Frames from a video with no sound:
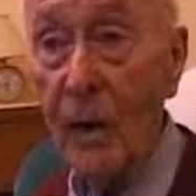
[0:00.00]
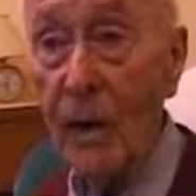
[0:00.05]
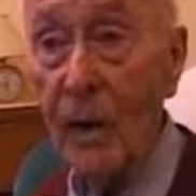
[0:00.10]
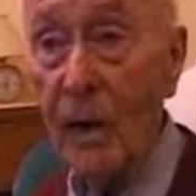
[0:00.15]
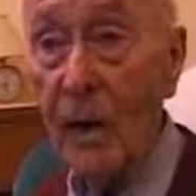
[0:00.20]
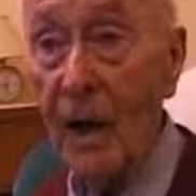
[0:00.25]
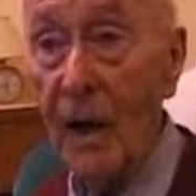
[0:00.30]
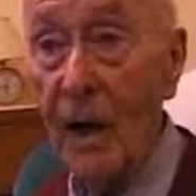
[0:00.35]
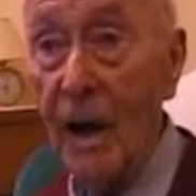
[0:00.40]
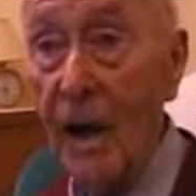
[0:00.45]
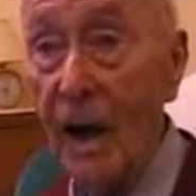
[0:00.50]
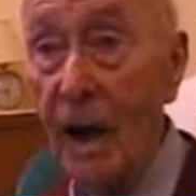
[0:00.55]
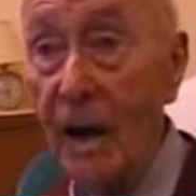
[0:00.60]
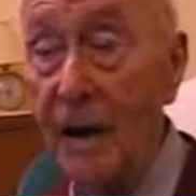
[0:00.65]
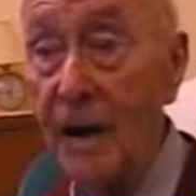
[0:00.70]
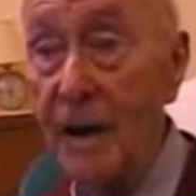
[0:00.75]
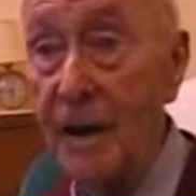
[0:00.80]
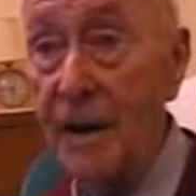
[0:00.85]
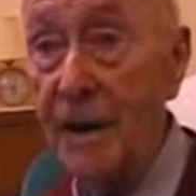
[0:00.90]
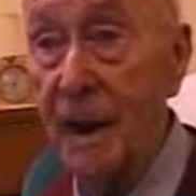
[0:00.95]
Well,
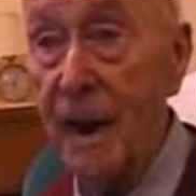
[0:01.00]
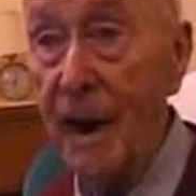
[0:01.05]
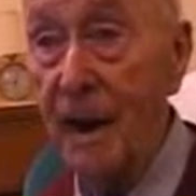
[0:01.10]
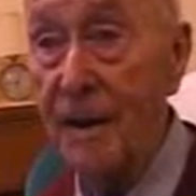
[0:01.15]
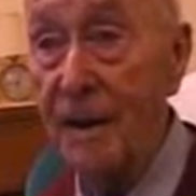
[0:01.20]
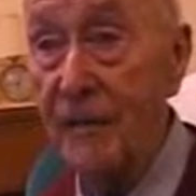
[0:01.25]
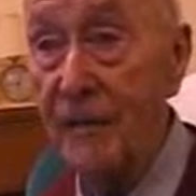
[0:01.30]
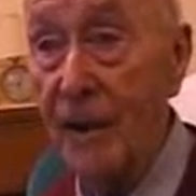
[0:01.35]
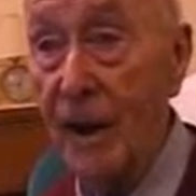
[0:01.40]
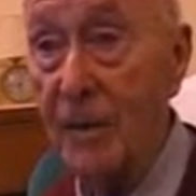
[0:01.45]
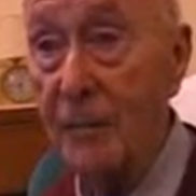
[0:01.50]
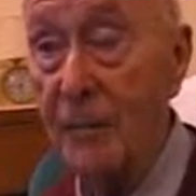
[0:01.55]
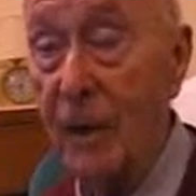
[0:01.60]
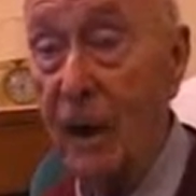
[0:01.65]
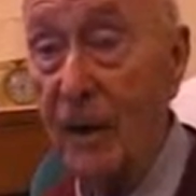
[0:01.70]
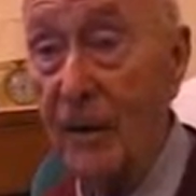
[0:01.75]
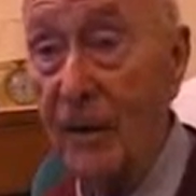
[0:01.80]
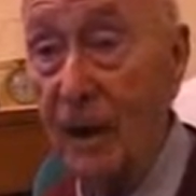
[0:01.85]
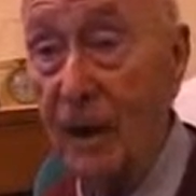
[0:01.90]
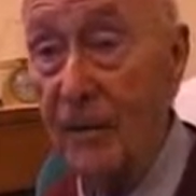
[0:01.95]
and I've had
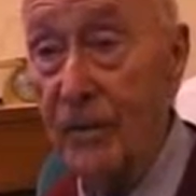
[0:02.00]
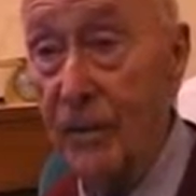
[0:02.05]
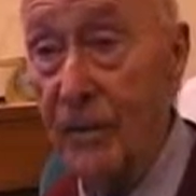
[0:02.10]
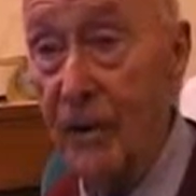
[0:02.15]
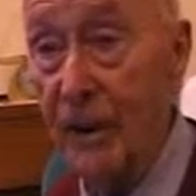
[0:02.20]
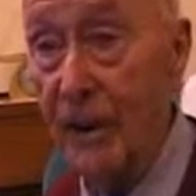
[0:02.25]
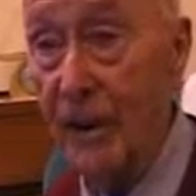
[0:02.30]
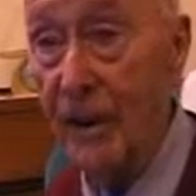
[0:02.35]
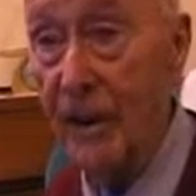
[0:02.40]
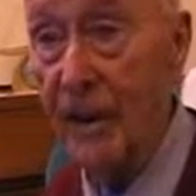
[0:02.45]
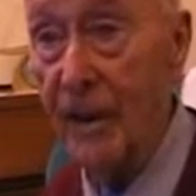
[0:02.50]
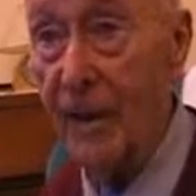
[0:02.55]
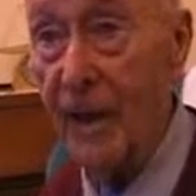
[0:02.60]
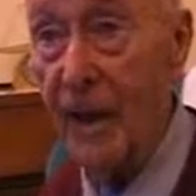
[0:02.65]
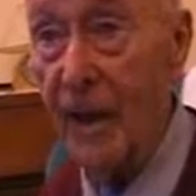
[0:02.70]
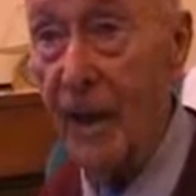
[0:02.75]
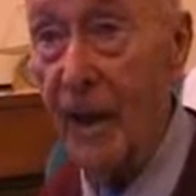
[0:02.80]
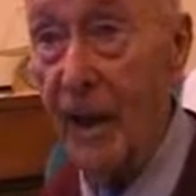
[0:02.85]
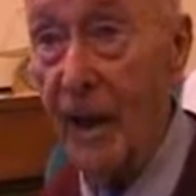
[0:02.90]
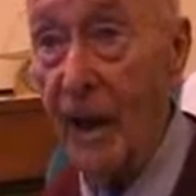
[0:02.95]
my life, really.
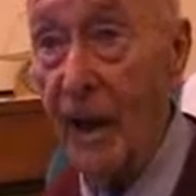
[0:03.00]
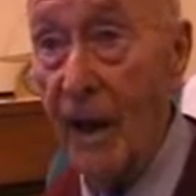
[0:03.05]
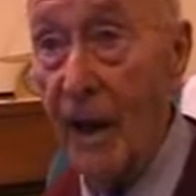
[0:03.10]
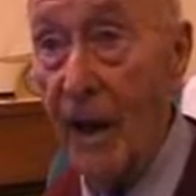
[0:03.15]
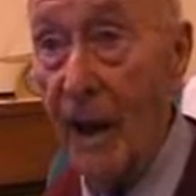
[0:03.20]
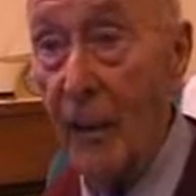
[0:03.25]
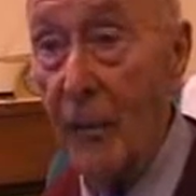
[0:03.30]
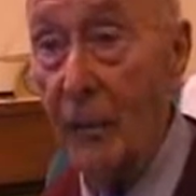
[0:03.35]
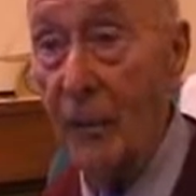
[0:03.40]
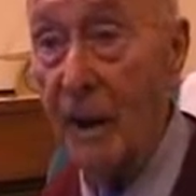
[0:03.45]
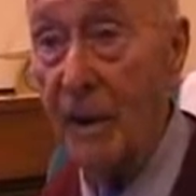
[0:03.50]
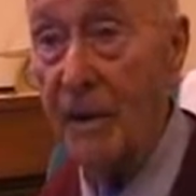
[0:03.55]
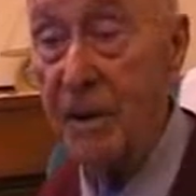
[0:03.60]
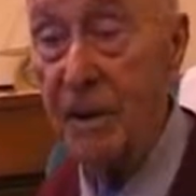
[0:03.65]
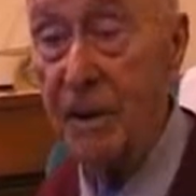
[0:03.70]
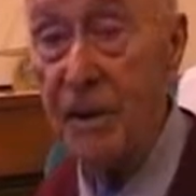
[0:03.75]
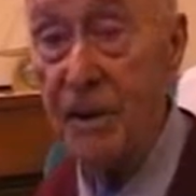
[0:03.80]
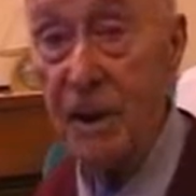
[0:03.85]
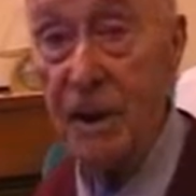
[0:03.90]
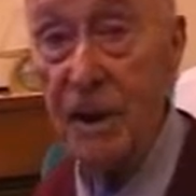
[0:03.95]
I'm
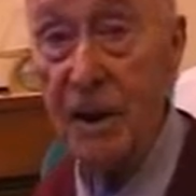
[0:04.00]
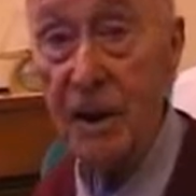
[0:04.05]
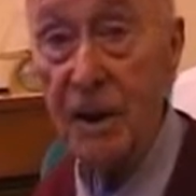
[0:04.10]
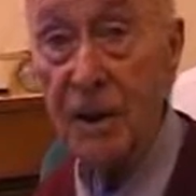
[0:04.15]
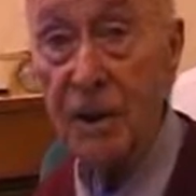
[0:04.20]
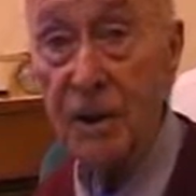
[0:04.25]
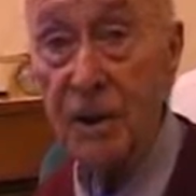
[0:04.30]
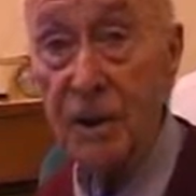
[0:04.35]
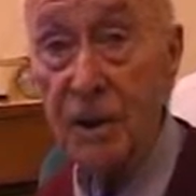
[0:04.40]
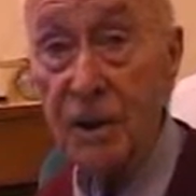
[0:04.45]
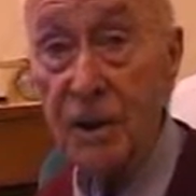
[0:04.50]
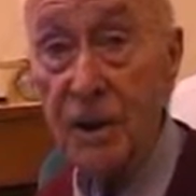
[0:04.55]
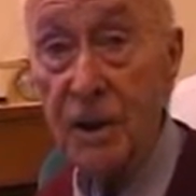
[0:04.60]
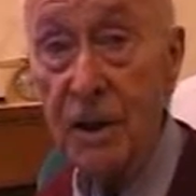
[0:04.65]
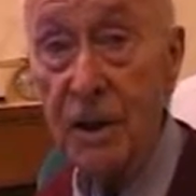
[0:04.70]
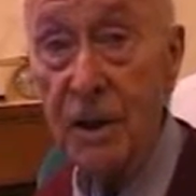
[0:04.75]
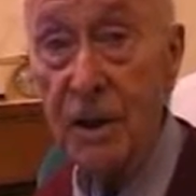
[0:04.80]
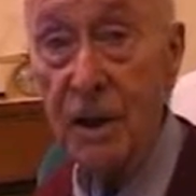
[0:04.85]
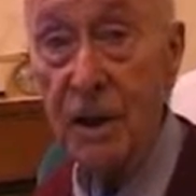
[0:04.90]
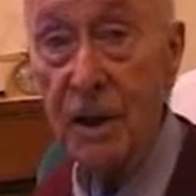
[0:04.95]
86,
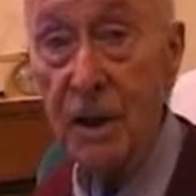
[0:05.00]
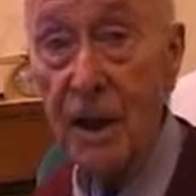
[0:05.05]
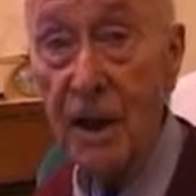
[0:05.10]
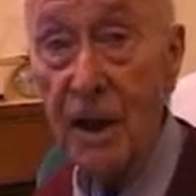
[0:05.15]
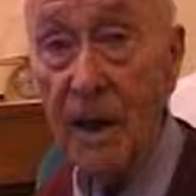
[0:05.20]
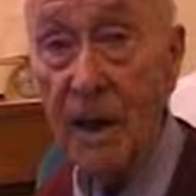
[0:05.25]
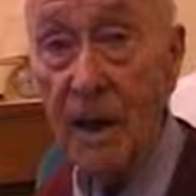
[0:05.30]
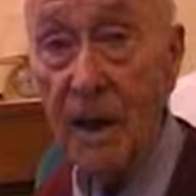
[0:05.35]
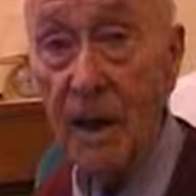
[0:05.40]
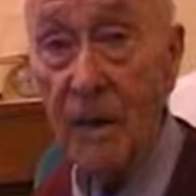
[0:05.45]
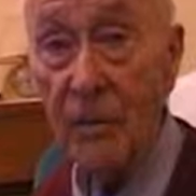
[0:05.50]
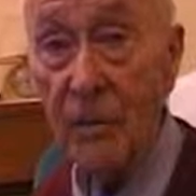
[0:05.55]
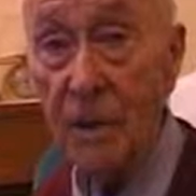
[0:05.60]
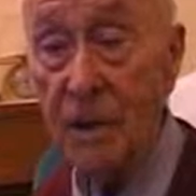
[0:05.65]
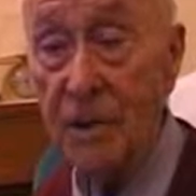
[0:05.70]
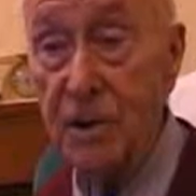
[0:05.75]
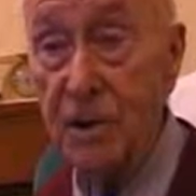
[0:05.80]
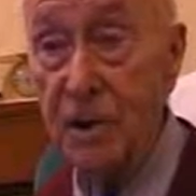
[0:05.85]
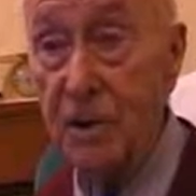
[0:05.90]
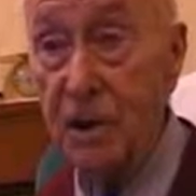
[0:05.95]

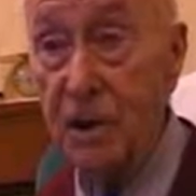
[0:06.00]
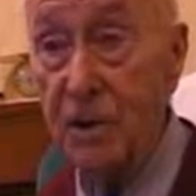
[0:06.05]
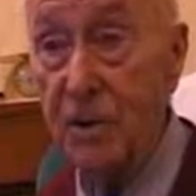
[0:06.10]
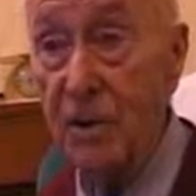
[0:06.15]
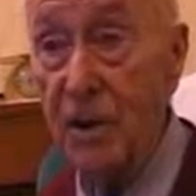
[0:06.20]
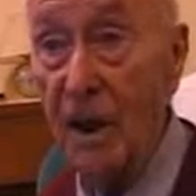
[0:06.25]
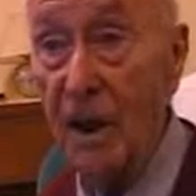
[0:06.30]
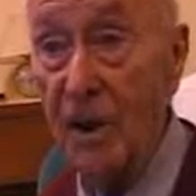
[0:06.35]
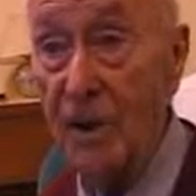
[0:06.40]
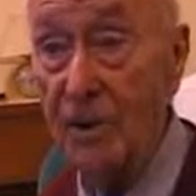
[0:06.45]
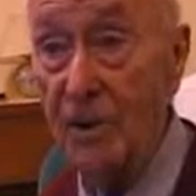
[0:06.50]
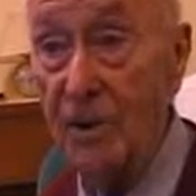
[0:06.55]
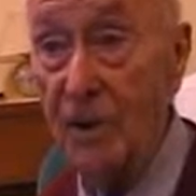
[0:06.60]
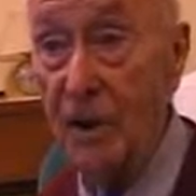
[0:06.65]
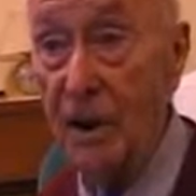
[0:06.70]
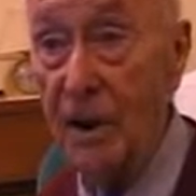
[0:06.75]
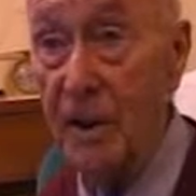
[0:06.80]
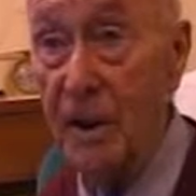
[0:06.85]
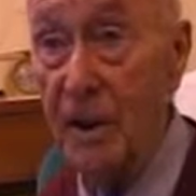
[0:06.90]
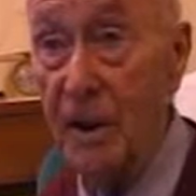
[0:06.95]
which is a good age,
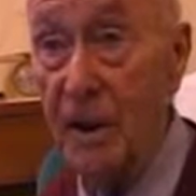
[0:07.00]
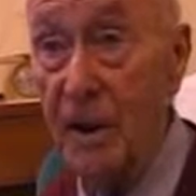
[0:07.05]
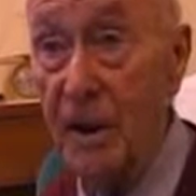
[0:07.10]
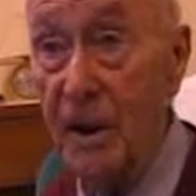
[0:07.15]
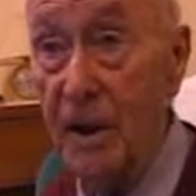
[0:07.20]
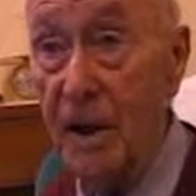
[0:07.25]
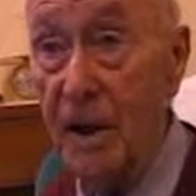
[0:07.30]
really.